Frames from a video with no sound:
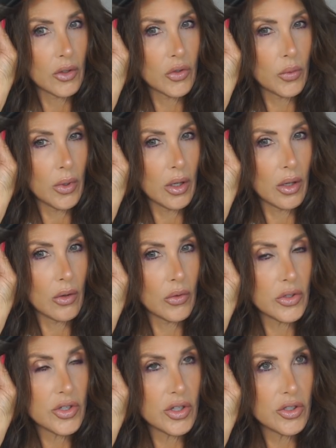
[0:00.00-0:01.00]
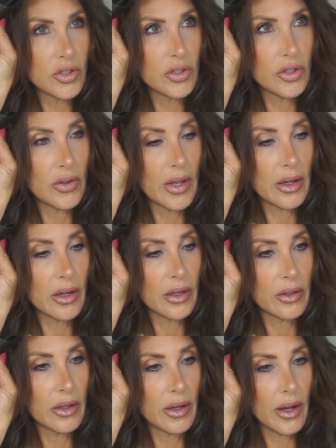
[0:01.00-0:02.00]
Speaking of which, I should do that
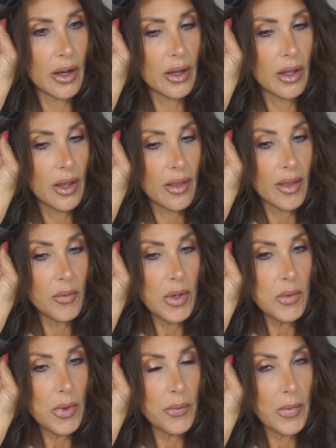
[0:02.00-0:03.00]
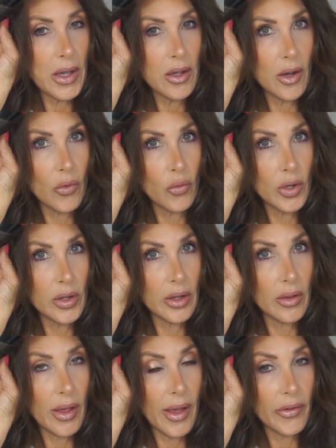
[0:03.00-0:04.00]
again today. That made my makeup
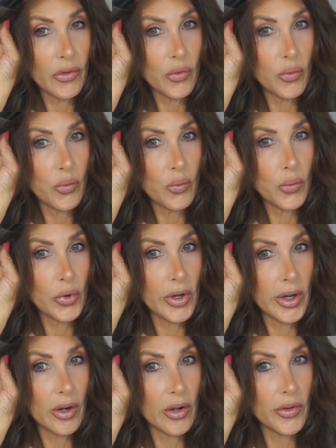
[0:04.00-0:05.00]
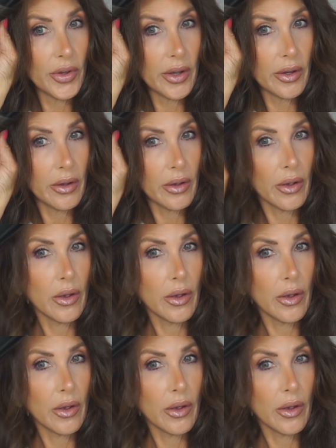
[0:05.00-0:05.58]
really last pretty all day.